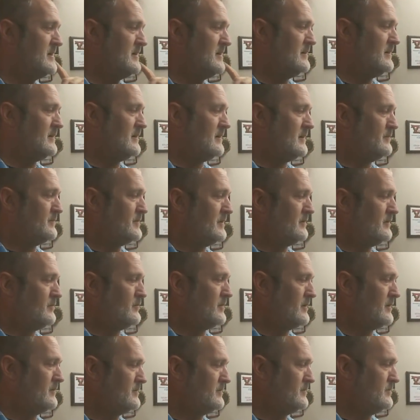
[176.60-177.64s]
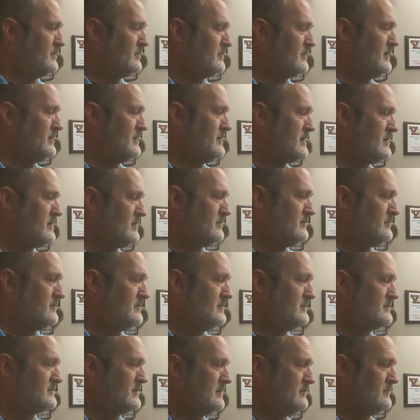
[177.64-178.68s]
But what I'm doing right now
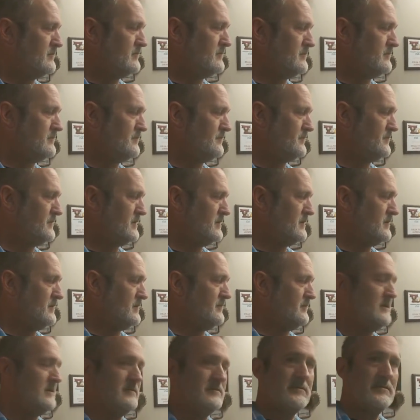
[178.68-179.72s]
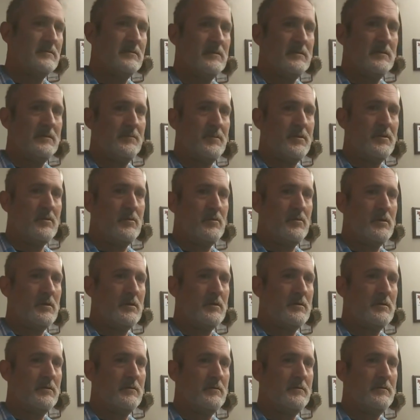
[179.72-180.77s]
is Paul
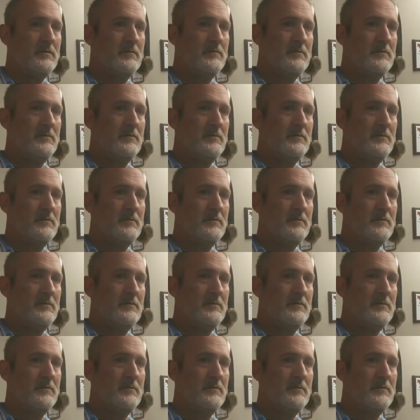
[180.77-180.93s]
Walker